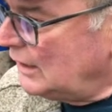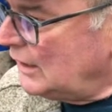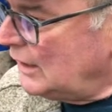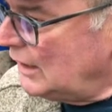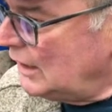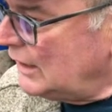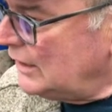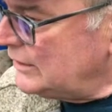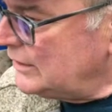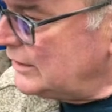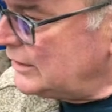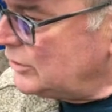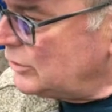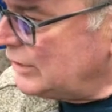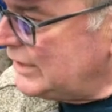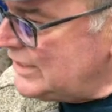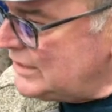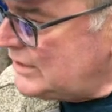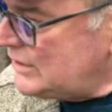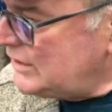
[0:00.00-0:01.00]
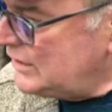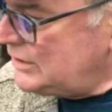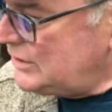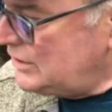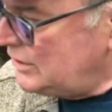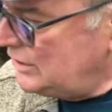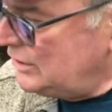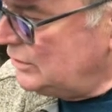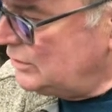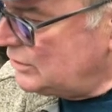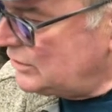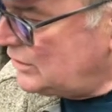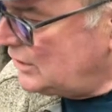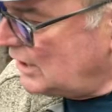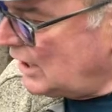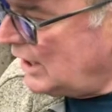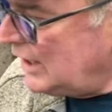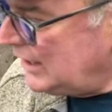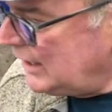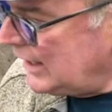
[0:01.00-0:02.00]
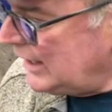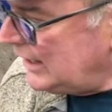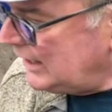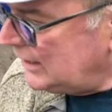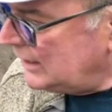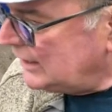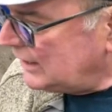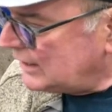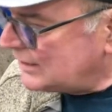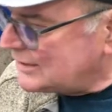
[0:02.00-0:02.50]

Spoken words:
The grease that's used on a